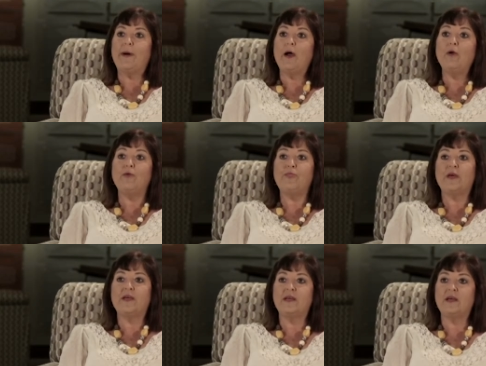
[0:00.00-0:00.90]
both
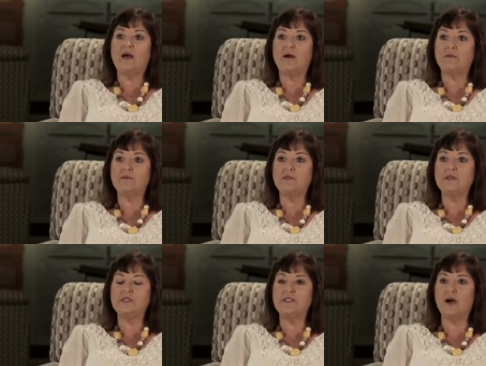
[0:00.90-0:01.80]
um,
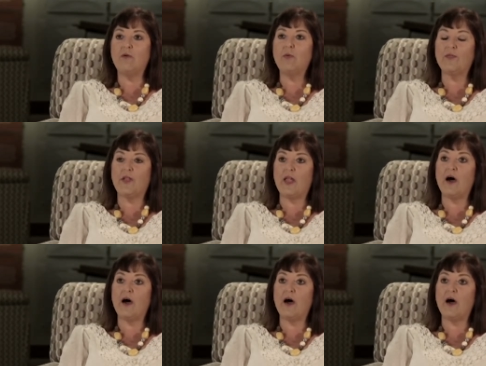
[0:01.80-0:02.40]
dealt with a